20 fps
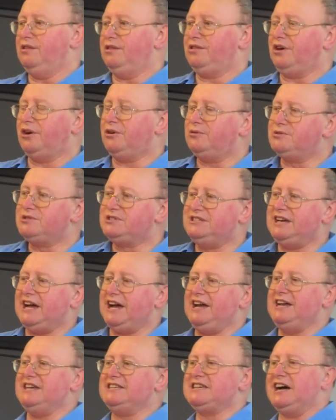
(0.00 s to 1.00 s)
Those
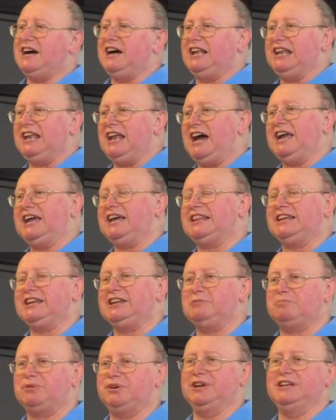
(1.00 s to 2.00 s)
days are likely
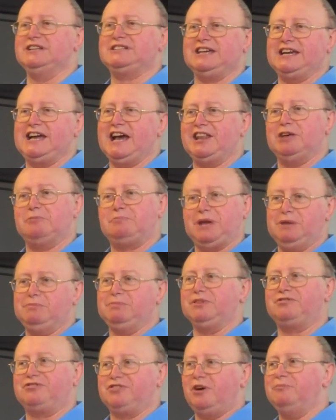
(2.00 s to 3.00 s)
to bring together
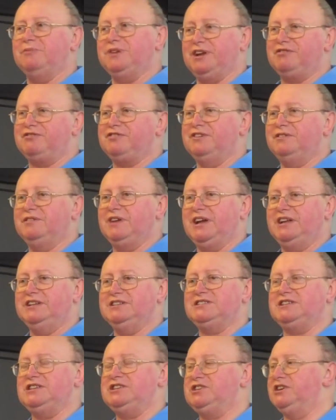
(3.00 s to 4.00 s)
people from different
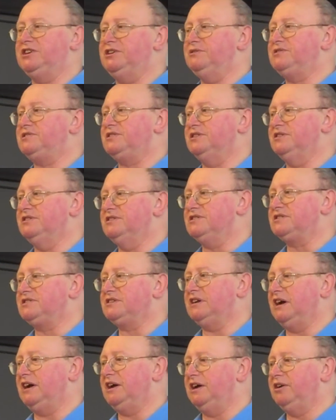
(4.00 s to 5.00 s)

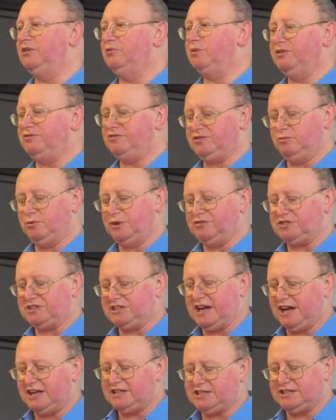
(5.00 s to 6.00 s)
institutions, and we've
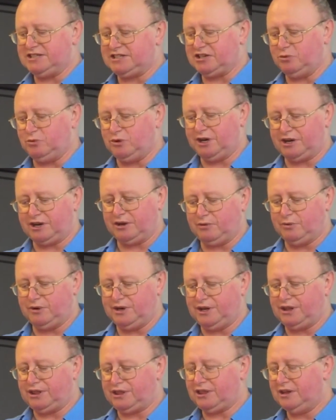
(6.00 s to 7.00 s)
started to work
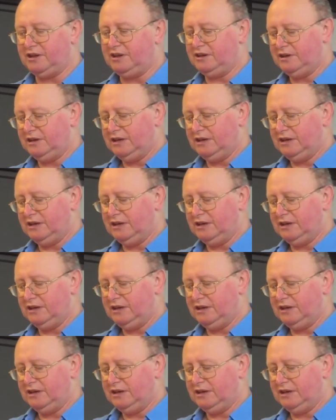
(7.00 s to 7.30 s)
with